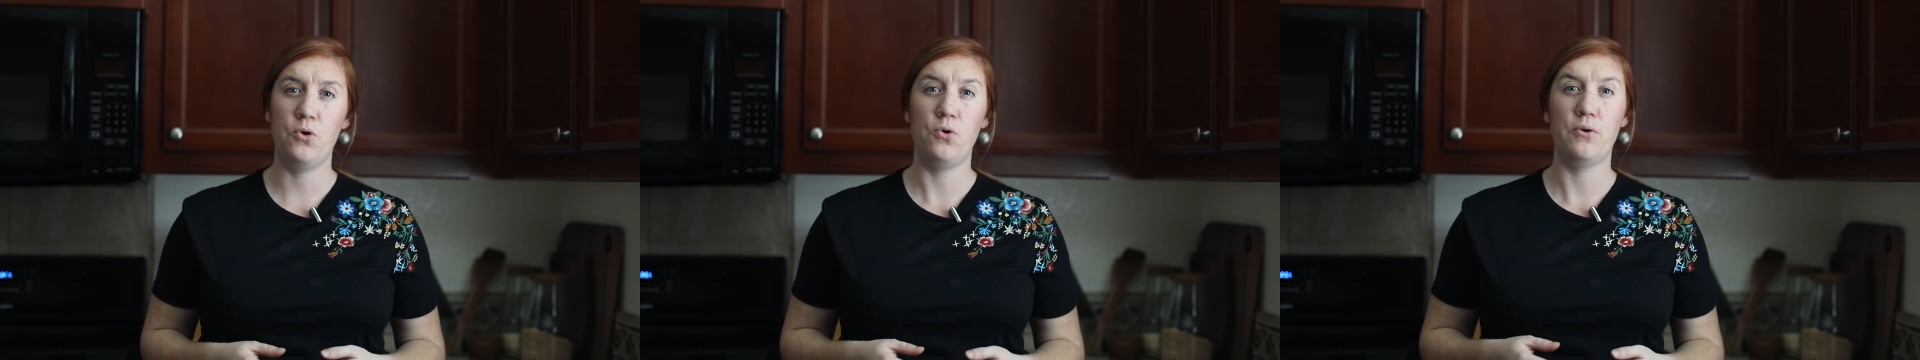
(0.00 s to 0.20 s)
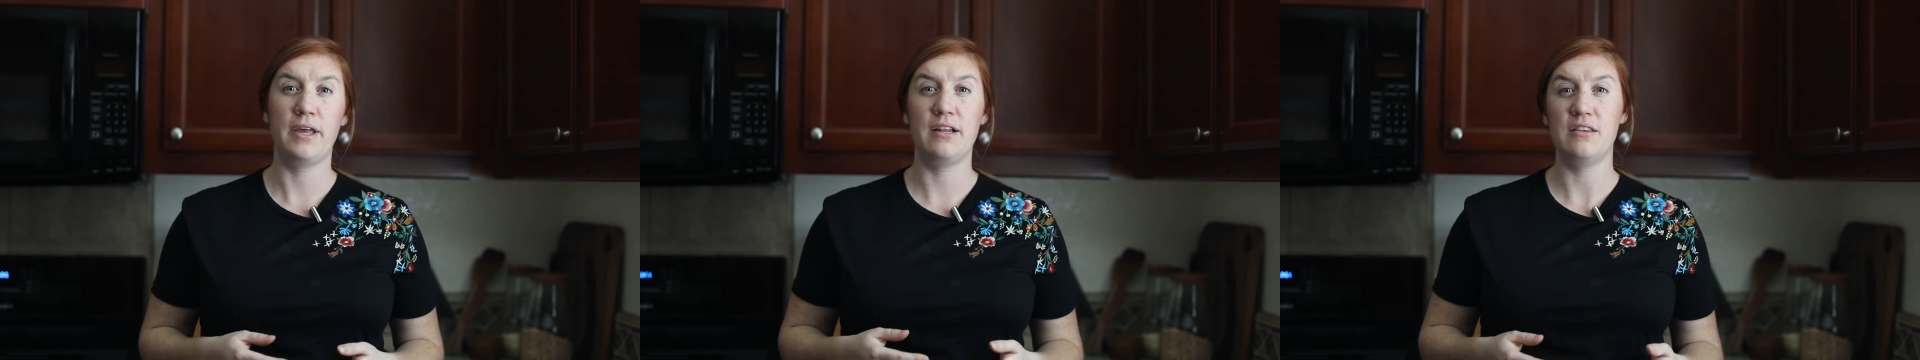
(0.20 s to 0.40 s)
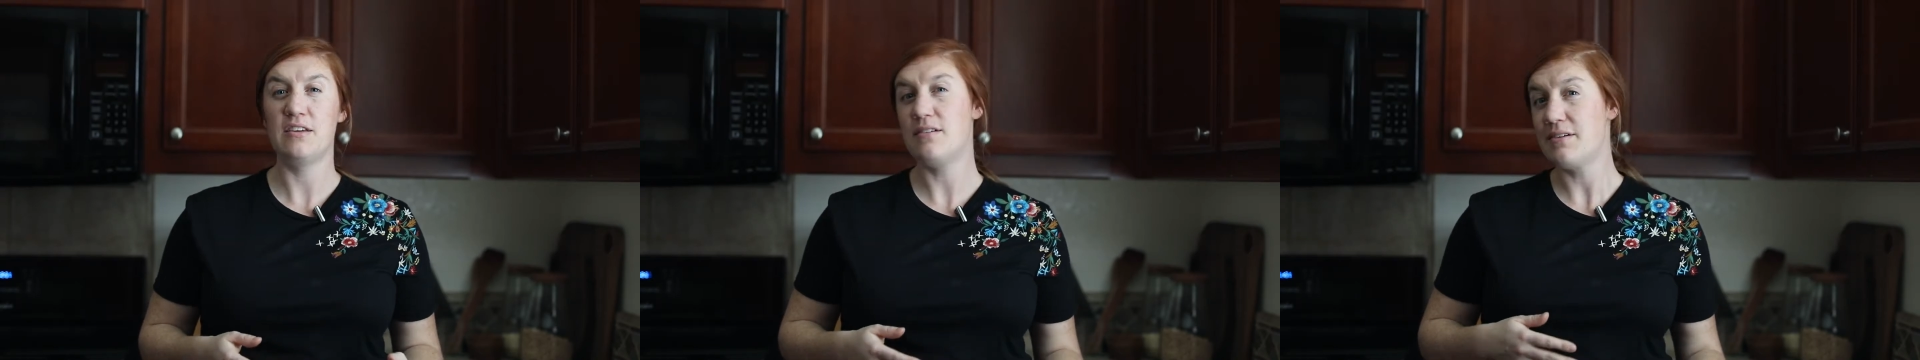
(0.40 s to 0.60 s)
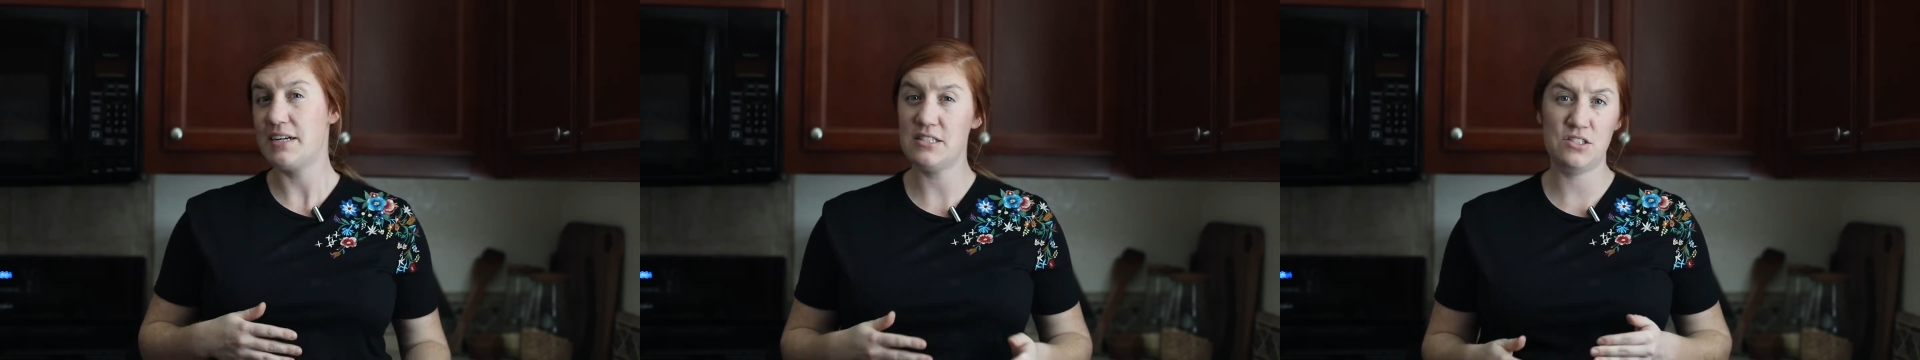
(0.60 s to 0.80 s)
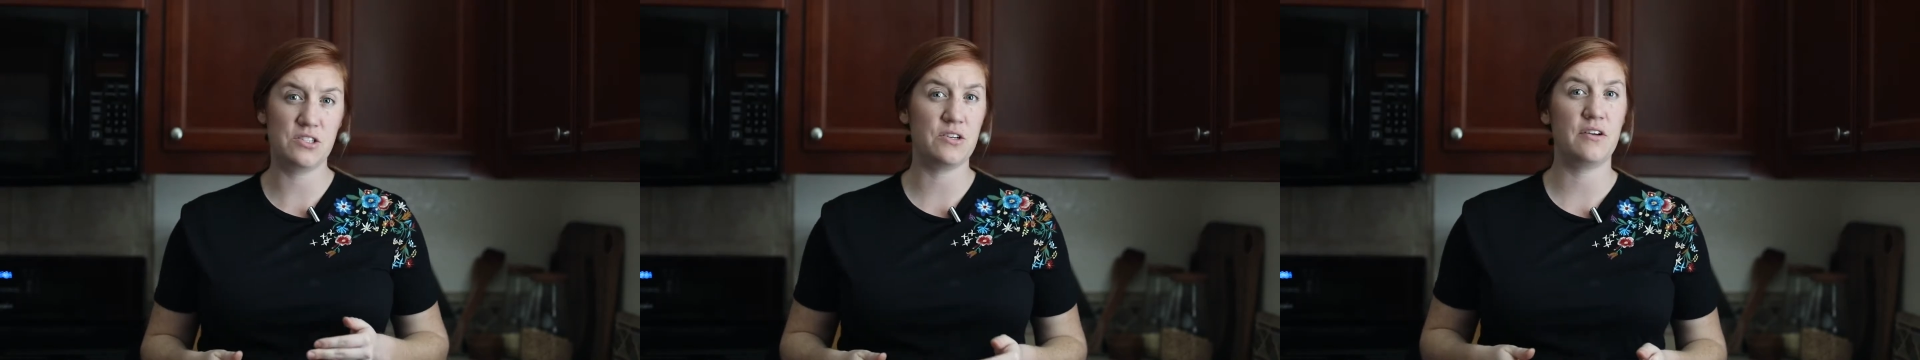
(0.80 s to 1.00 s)
who get a little
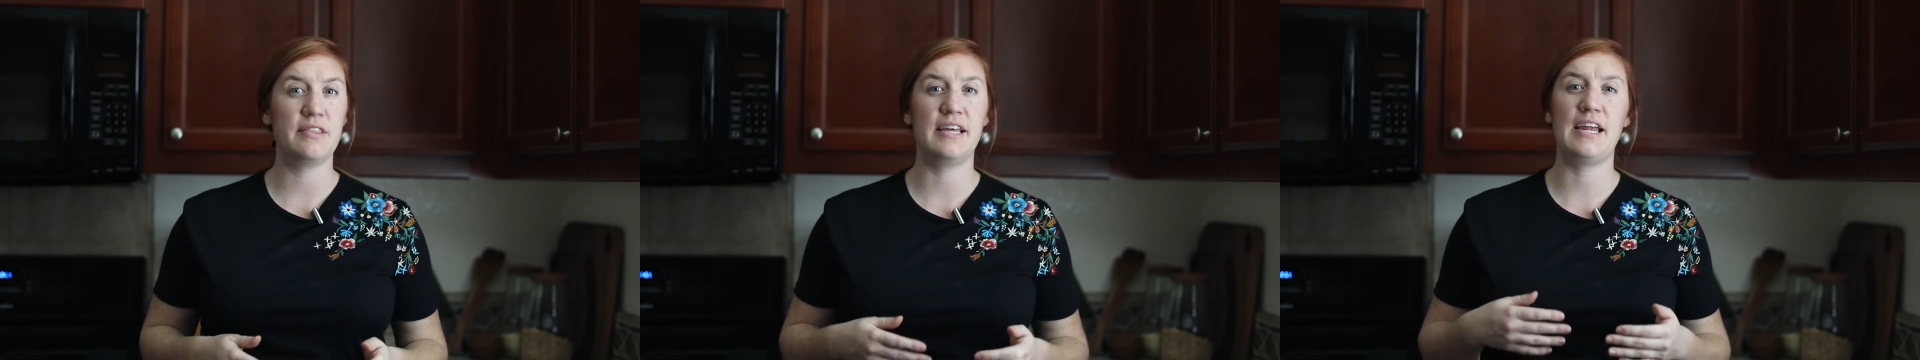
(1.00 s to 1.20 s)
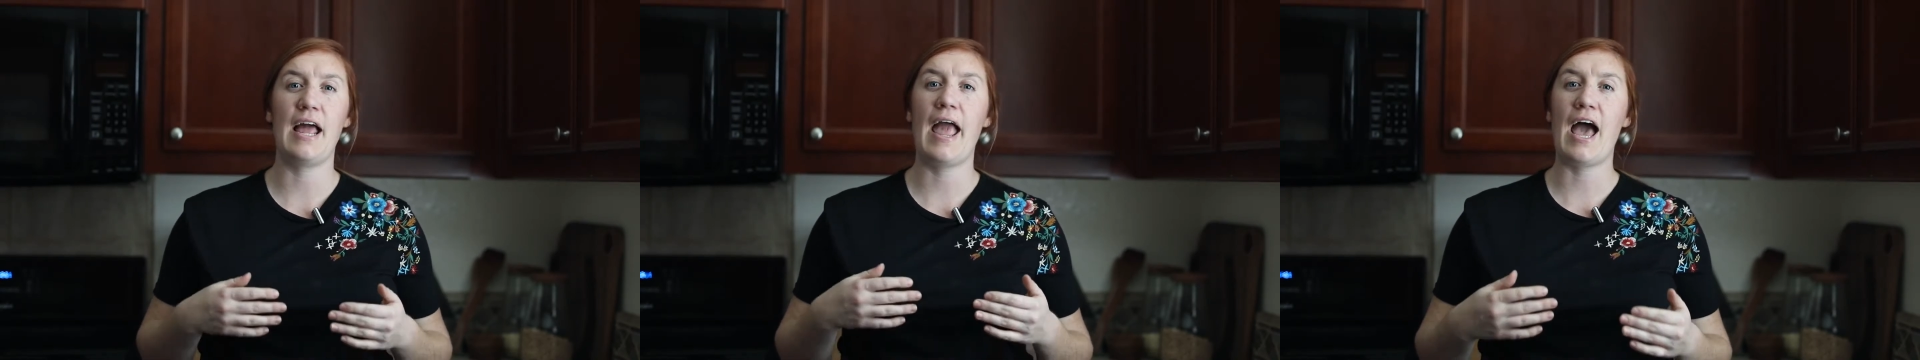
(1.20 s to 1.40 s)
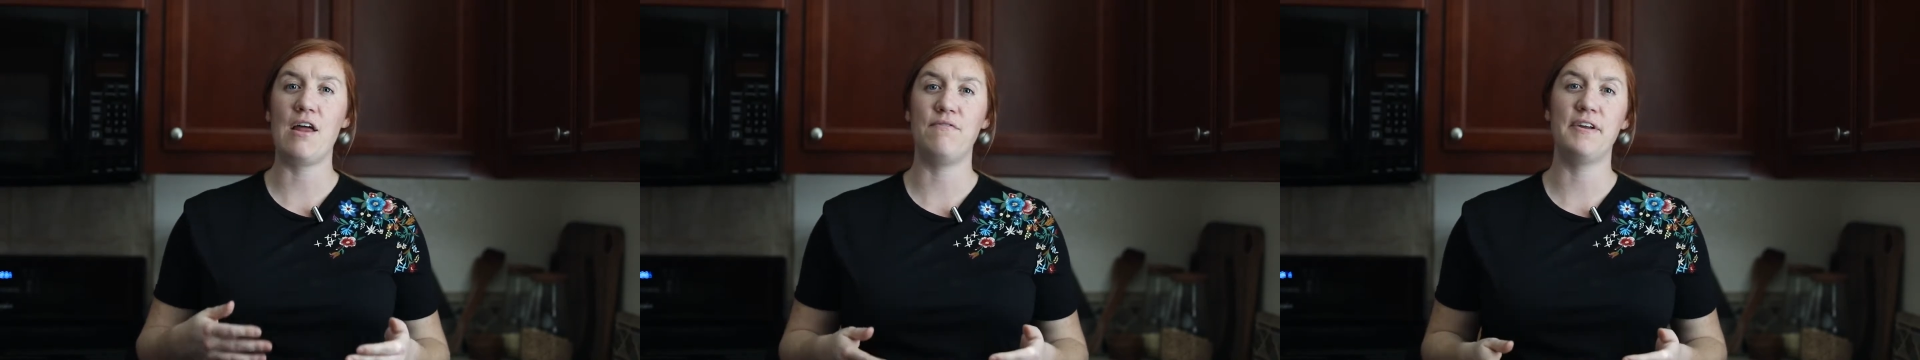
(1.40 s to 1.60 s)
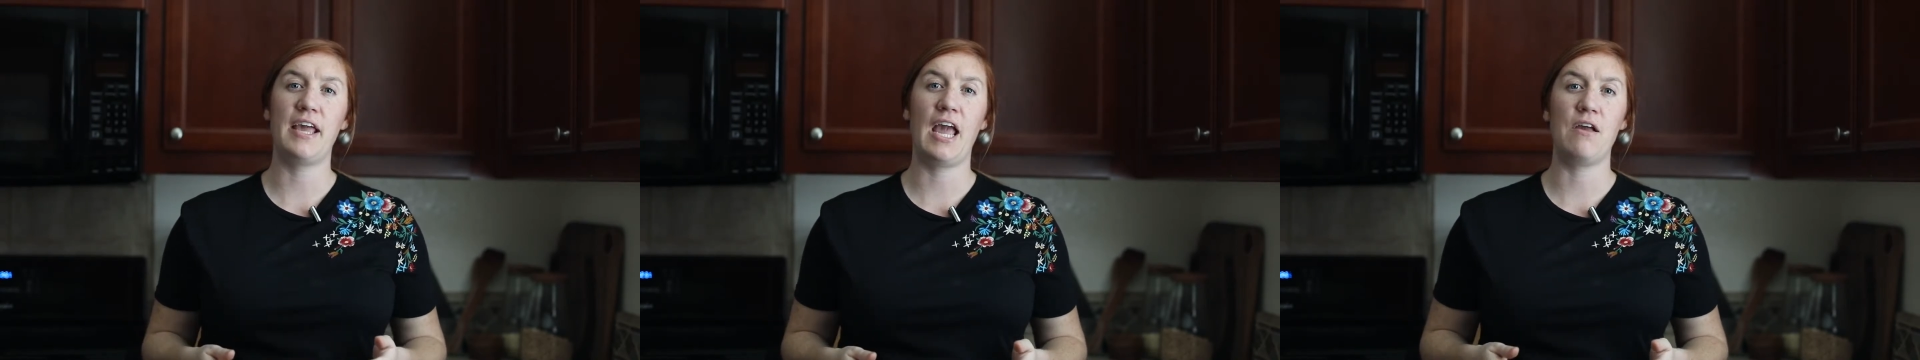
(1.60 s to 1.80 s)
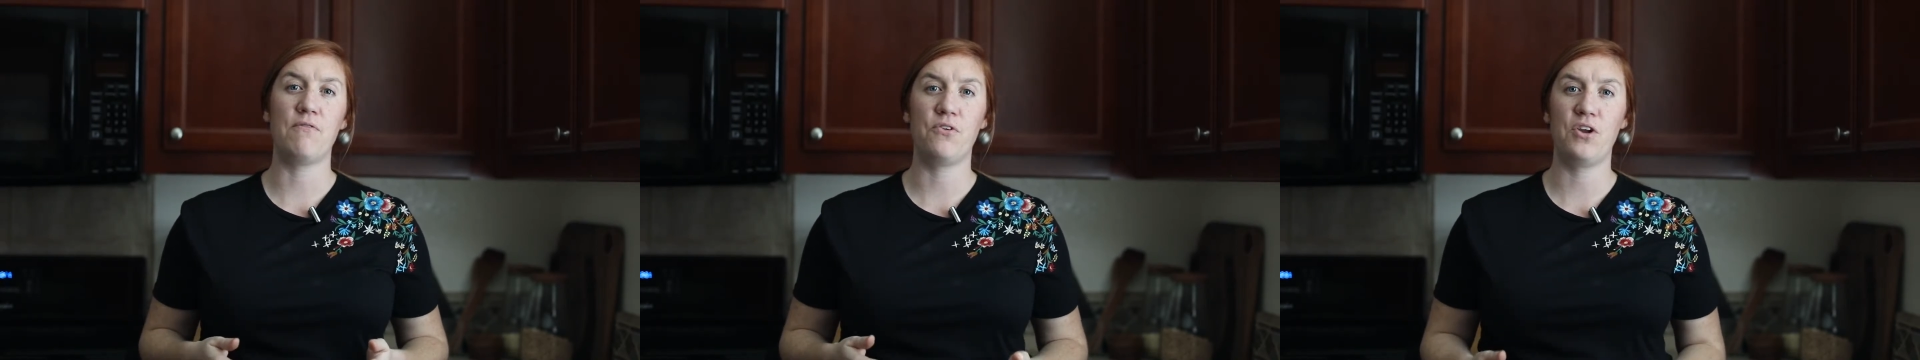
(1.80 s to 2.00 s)
concerned that I
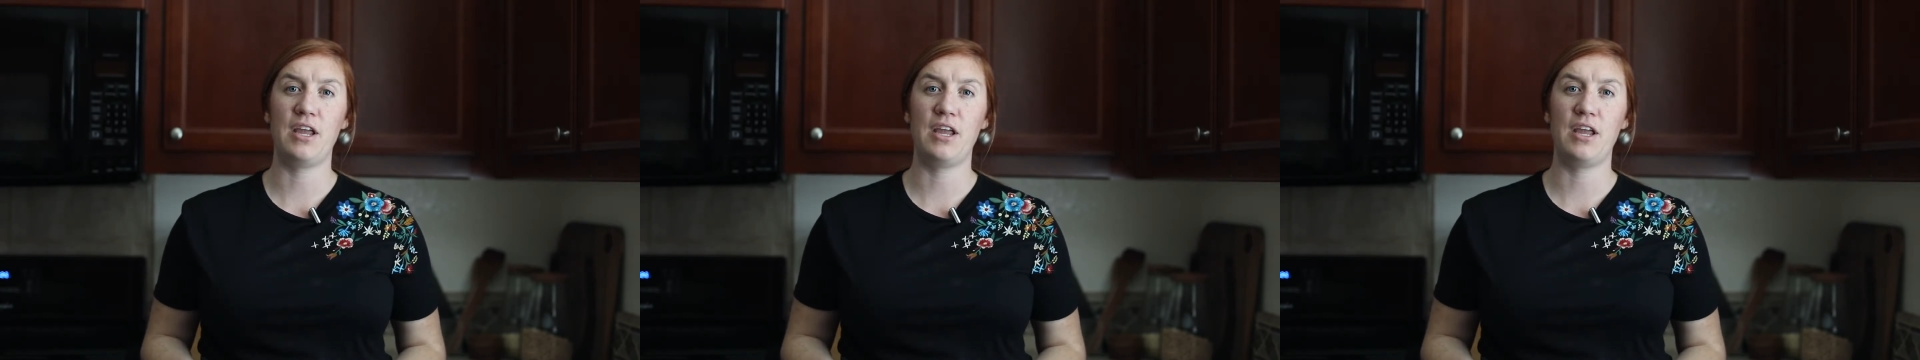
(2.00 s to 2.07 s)
advocate